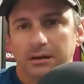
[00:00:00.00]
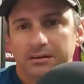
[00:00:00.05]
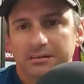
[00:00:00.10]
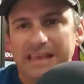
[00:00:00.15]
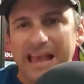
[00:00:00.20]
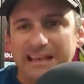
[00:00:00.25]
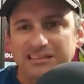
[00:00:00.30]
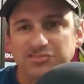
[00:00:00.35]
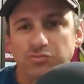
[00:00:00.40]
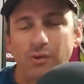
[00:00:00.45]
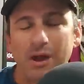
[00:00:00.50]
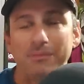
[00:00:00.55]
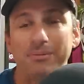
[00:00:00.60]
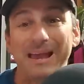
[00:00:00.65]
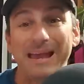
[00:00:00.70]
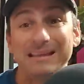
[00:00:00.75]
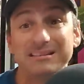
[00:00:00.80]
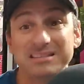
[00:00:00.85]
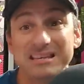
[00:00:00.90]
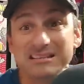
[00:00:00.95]
Yes,
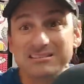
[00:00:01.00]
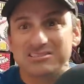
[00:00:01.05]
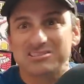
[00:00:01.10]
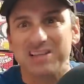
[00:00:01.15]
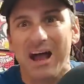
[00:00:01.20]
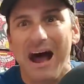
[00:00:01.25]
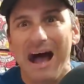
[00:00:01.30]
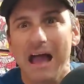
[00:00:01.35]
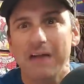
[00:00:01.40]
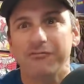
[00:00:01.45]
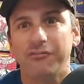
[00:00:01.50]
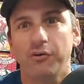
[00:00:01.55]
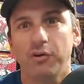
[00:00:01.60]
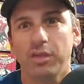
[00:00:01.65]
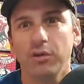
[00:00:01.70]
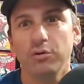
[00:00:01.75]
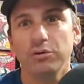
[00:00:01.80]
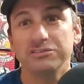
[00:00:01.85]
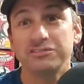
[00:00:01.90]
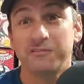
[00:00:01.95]
webheads, it's time for
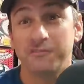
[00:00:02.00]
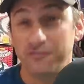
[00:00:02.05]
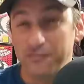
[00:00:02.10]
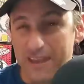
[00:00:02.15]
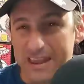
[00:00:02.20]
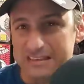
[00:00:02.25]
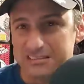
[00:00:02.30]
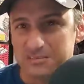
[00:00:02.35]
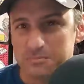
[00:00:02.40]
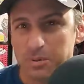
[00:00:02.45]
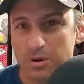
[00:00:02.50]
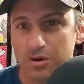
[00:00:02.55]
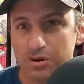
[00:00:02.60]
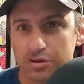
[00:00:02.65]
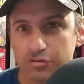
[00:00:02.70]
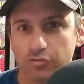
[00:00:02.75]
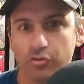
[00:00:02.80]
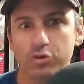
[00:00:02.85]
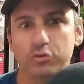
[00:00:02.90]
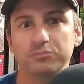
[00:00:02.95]
those Facebook
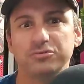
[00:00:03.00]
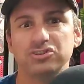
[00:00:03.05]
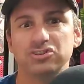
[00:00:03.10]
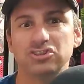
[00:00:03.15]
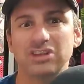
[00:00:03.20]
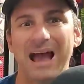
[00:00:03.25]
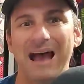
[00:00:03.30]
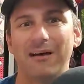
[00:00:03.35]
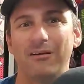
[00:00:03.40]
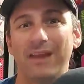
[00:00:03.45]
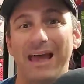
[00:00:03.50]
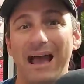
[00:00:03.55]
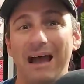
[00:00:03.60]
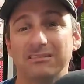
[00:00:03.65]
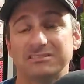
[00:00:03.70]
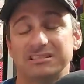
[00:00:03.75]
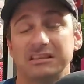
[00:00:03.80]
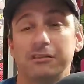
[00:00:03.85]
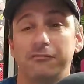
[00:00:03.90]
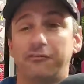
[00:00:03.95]
group
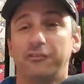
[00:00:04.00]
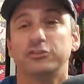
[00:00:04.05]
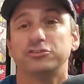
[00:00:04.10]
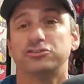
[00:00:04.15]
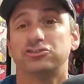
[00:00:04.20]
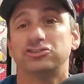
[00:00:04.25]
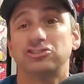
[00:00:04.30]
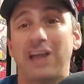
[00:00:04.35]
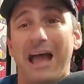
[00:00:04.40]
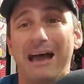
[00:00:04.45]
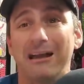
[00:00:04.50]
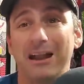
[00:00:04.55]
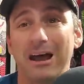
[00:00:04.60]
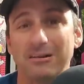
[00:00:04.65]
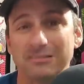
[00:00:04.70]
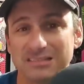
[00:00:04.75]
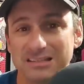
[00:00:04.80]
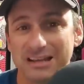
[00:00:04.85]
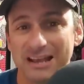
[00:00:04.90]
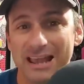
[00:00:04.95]
shout-outs. And the first
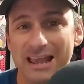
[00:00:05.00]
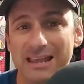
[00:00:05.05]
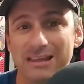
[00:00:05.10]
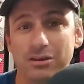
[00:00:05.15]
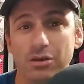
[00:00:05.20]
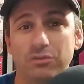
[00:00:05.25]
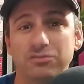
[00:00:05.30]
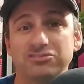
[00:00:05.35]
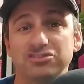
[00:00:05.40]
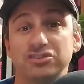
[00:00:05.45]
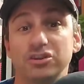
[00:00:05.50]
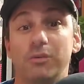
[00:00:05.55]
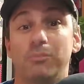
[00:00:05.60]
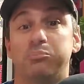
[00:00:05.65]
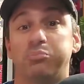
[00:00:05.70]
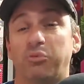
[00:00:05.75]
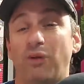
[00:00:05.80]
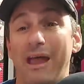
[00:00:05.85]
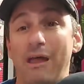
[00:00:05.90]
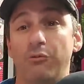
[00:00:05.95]
shout-out today goes to
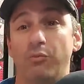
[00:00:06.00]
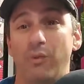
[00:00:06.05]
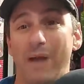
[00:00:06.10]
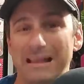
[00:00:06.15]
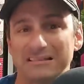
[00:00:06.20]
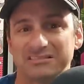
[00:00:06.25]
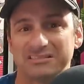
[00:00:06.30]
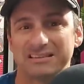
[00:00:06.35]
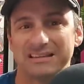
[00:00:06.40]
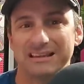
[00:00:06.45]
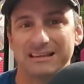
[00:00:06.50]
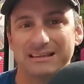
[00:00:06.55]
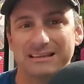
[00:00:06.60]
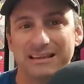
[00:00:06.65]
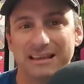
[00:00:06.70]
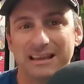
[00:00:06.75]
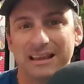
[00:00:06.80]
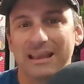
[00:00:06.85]
Brett Weston.